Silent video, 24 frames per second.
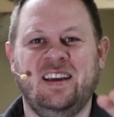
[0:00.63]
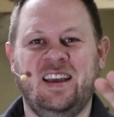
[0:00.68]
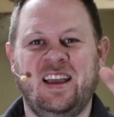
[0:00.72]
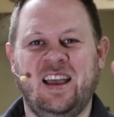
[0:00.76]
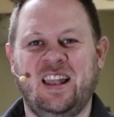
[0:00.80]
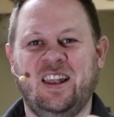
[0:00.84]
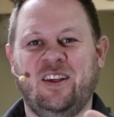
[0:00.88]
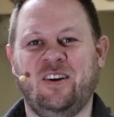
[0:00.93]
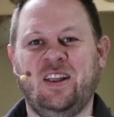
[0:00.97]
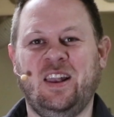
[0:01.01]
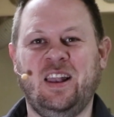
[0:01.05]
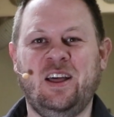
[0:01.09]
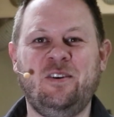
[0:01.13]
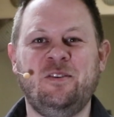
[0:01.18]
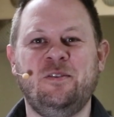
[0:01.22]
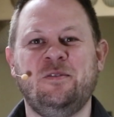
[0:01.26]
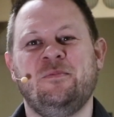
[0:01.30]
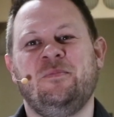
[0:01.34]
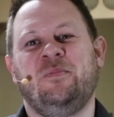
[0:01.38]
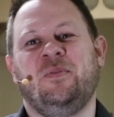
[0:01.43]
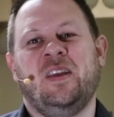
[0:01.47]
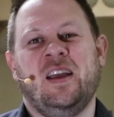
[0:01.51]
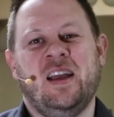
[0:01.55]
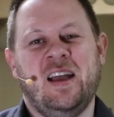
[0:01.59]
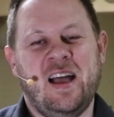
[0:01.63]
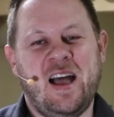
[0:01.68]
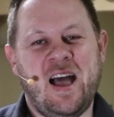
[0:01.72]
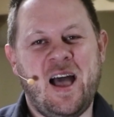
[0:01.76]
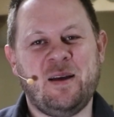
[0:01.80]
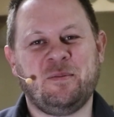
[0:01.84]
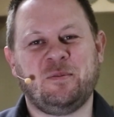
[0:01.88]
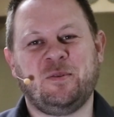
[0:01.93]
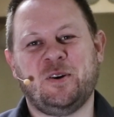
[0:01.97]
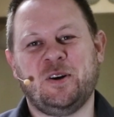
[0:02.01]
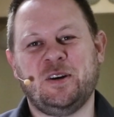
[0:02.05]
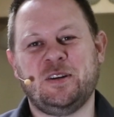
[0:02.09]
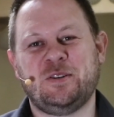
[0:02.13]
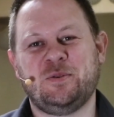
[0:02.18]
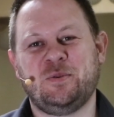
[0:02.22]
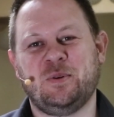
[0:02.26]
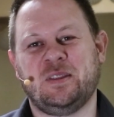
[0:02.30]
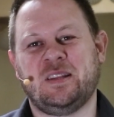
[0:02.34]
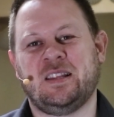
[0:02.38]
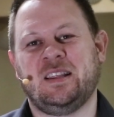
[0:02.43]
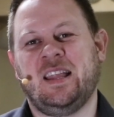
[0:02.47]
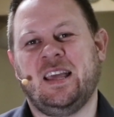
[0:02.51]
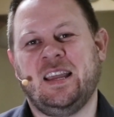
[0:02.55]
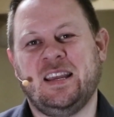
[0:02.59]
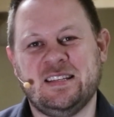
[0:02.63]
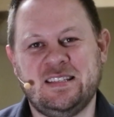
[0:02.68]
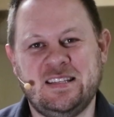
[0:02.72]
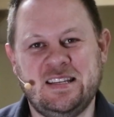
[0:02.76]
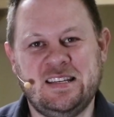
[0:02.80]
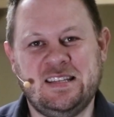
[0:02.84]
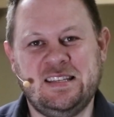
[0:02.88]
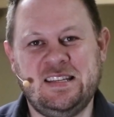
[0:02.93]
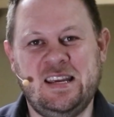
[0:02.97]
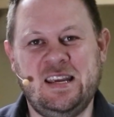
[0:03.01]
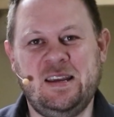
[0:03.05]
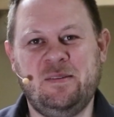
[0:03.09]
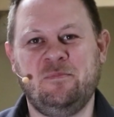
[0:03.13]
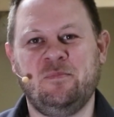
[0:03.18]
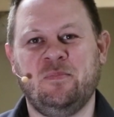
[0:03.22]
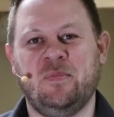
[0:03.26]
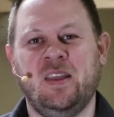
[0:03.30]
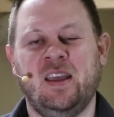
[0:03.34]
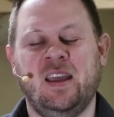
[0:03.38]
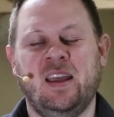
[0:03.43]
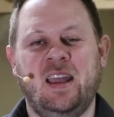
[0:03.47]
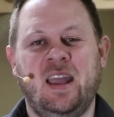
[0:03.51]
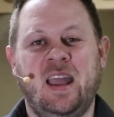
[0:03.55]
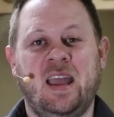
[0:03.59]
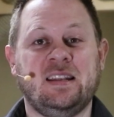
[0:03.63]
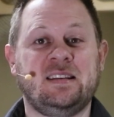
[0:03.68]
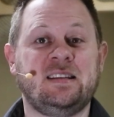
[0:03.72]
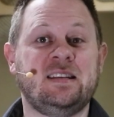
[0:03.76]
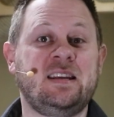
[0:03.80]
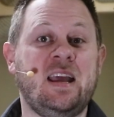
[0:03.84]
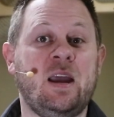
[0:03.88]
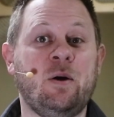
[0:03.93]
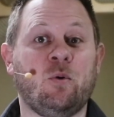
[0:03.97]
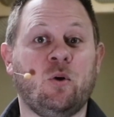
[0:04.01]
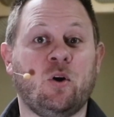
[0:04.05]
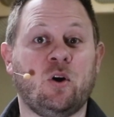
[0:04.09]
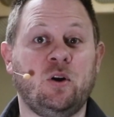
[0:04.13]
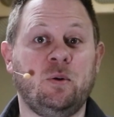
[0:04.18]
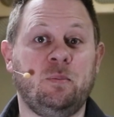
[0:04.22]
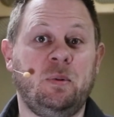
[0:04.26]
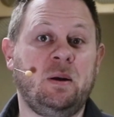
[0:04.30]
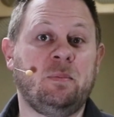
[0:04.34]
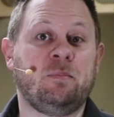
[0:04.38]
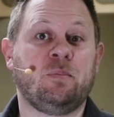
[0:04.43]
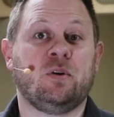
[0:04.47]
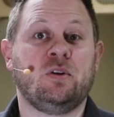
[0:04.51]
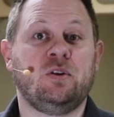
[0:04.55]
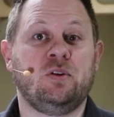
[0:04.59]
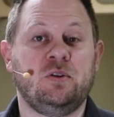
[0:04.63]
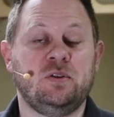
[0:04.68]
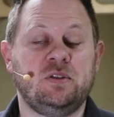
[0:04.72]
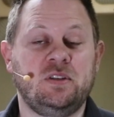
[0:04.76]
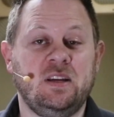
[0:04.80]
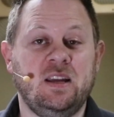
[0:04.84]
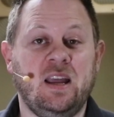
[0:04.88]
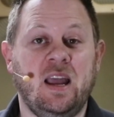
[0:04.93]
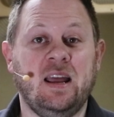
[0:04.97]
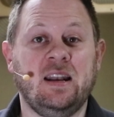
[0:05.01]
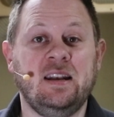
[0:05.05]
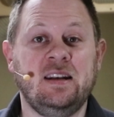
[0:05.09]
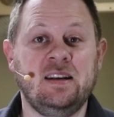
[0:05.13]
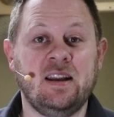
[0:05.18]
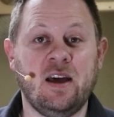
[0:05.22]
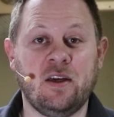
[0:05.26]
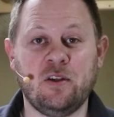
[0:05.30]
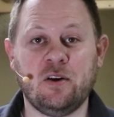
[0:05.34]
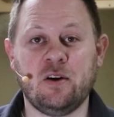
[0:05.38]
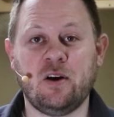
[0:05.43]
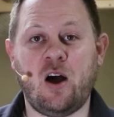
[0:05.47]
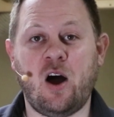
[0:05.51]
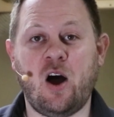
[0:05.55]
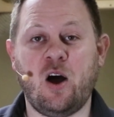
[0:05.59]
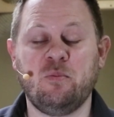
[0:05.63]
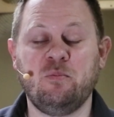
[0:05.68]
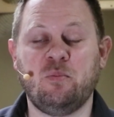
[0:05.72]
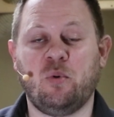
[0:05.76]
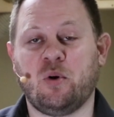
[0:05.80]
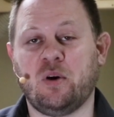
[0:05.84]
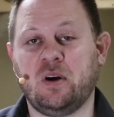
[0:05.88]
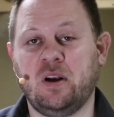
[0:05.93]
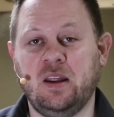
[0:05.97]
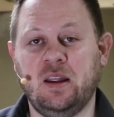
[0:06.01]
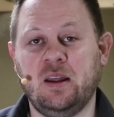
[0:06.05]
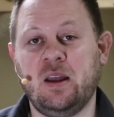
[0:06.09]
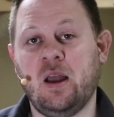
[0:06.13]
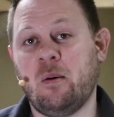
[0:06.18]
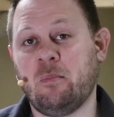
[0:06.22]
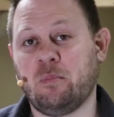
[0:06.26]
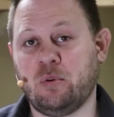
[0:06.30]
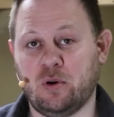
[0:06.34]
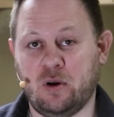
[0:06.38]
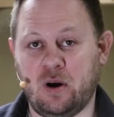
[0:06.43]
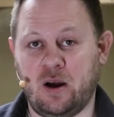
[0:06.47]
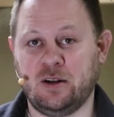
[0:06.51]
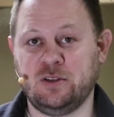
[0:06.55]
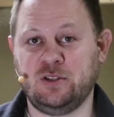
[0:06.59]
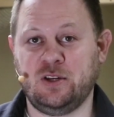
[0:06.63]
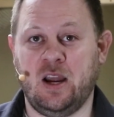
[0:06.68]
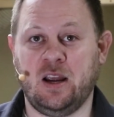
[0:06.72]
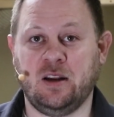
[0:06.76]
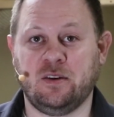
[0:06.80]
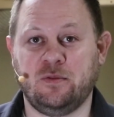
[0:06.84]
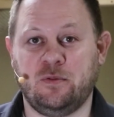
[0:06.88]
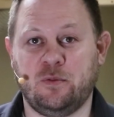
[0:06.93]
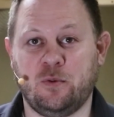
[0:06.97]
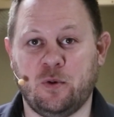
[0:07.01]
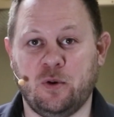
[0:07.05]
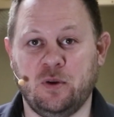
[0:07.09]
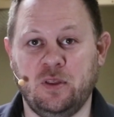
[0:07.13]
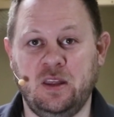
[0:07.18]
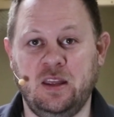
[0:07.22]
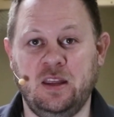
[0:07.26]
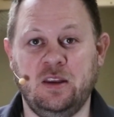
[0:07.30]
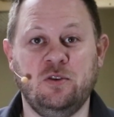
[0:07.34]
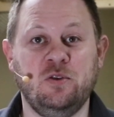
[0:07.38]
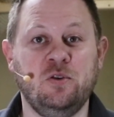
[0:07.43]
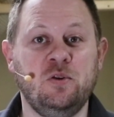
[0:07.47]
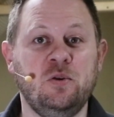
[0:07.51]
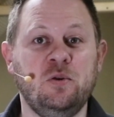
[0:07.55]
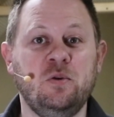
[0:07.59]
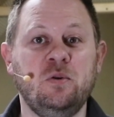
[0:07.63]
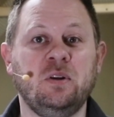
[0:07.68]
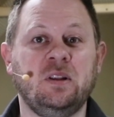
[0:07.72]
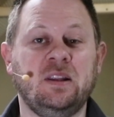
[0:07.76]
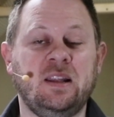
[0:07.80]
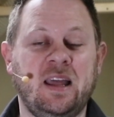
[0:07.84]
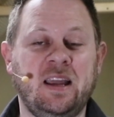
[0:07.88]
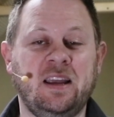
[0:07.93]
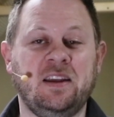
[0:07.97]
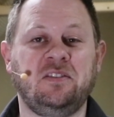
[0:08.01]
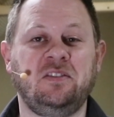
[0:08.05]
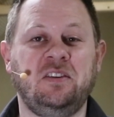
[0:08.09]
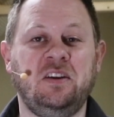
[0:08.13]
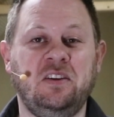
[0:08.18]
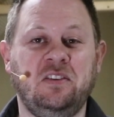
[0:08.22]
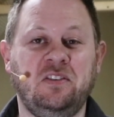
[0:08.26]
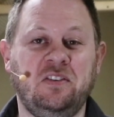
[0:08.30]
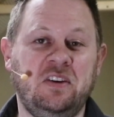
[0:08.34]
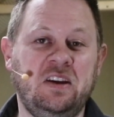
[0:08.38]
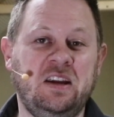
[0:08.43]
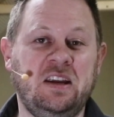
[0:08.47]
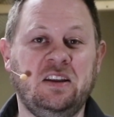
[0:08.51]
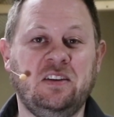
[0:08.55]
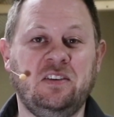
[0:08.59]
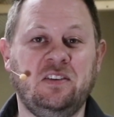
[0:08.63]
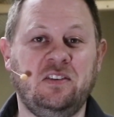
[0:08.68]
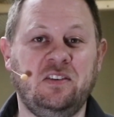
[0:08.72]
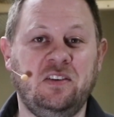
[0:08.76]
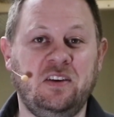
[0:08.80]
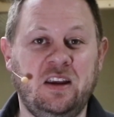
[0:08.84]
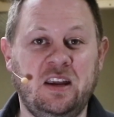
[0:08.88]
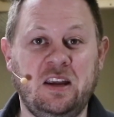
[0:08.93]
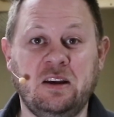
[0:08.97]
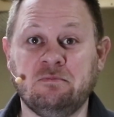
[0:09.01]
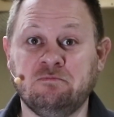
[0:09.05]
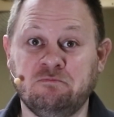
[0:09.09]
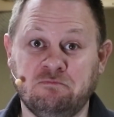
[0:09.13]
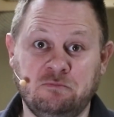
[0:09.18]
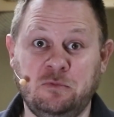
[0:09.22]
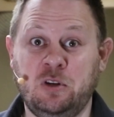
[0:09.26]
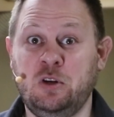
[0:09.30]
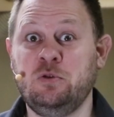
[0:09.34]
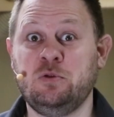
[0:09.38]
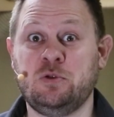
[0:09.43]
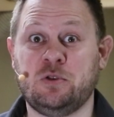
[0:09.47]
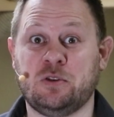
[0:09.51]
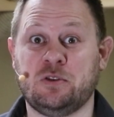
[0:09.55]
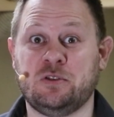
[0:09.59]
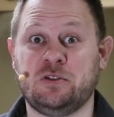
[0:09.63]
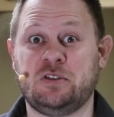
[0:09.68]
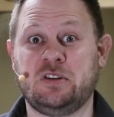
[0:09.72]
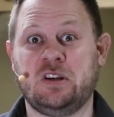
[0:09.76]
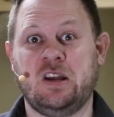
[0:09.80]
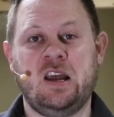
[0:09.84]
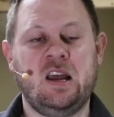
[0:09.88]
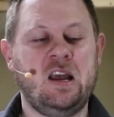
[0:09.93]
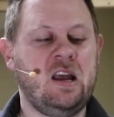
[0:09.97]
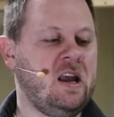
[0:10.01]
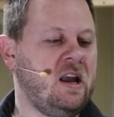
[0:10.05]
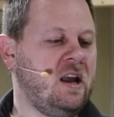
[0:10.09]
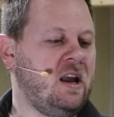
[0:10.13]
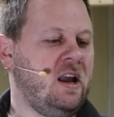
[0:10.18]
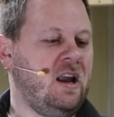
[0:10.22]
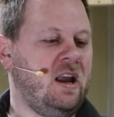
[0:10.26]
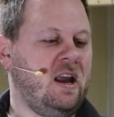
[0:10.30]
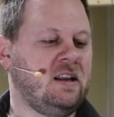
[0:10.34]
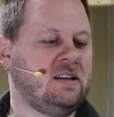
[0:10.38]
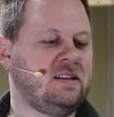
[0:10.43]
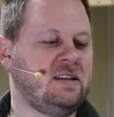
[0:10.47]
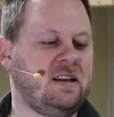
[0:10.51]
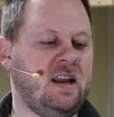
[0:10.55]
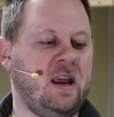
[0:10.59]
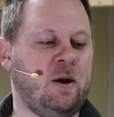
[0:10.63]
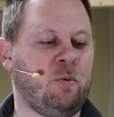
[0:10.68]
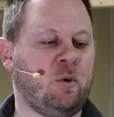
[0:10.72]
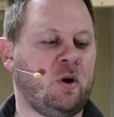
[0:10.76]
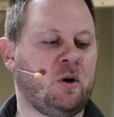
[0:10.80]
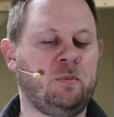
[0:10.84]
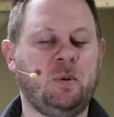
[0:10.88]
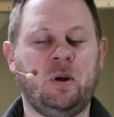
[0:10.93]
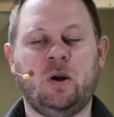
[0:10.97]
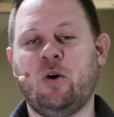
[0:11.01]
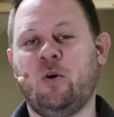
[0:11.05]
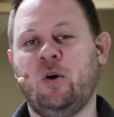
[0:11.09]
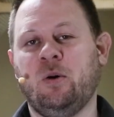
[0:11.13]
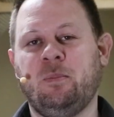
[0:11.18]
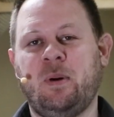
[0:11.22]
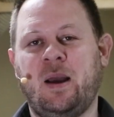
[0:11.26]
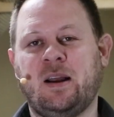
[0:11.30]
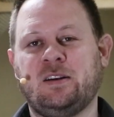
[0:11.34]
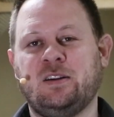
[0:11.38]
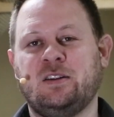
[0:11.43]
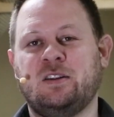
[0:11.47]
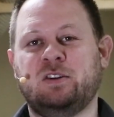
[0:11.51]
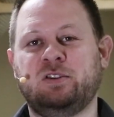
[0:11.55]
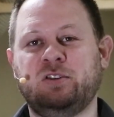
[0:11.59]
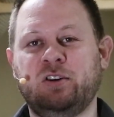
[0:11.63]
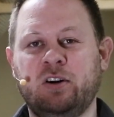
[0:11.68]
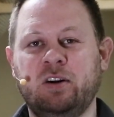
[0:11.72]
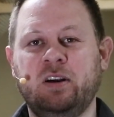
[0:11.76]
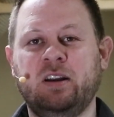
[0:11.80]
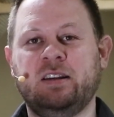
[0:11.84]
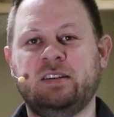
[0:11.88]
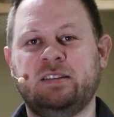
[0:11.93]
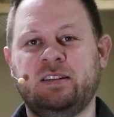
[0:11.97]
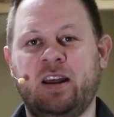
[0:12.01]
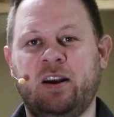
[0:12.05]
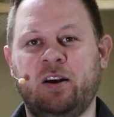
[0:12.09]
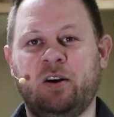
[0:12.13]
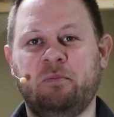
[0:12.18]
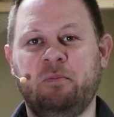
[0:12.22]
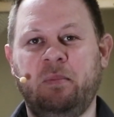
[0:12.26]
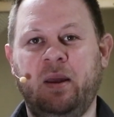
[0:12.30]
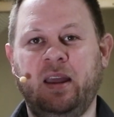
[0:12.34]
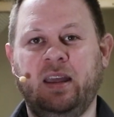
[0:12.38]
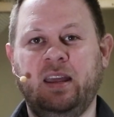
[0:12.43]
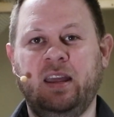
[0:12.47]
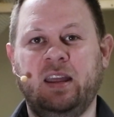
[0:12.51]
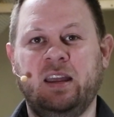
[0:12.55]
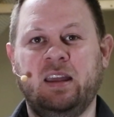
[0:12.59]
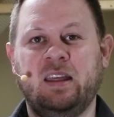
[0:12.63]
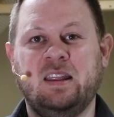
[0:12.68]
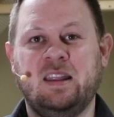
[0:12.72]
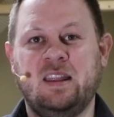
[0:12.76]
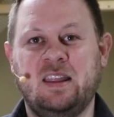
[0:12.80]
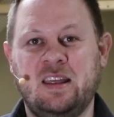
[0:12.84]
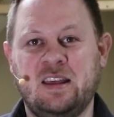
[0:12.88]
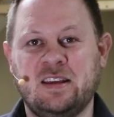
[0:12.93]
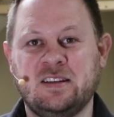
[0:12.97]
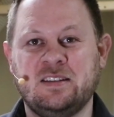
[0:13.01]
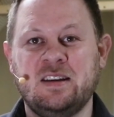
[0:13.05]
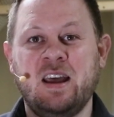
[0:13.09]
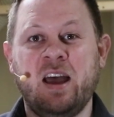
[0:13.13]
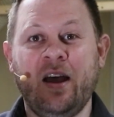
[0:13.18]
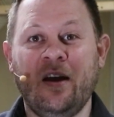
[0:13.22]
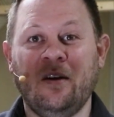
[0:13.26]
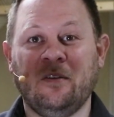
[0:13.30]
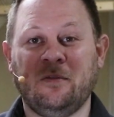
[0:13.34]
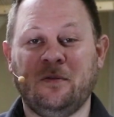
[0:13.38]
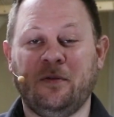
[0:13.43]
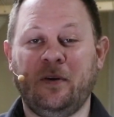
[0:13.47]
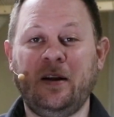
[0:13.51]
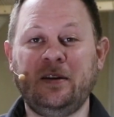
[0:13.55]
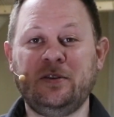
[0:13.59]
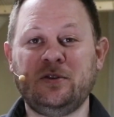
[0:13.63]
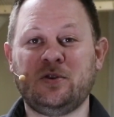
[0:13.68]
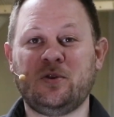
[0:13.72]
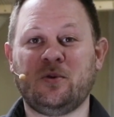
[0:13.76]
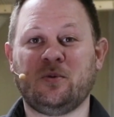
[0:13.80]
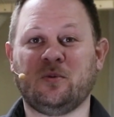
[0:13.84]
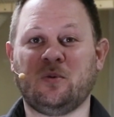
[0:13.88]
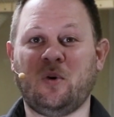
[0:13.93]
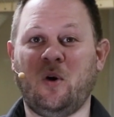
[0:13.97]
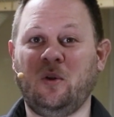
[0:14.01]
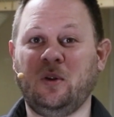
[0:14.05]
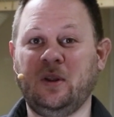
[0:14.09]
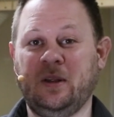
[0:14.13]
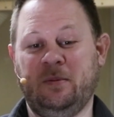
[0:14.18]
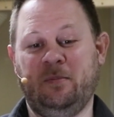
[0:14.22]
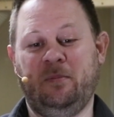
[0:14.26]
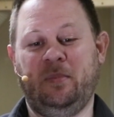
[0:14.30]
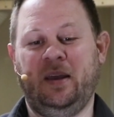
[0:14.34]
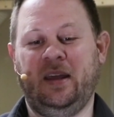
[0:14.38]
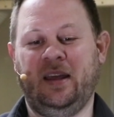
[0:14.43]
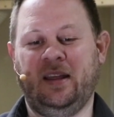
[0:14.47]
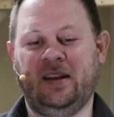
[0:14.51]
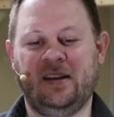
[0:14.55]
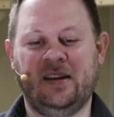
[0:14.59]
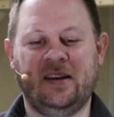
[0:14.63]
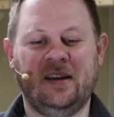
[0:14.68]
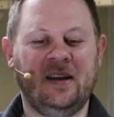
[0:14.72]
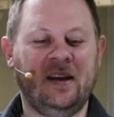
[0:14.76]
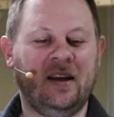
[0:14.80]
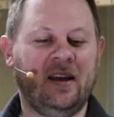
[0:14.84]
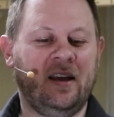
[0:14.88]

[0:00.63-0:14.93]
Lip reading: Hello. I'm Chris with the Legacy team, and today we're going to be producing another onboarding project for the new Legacy CNC users. And today we're going to be going back to the turning center making this French rolling pin.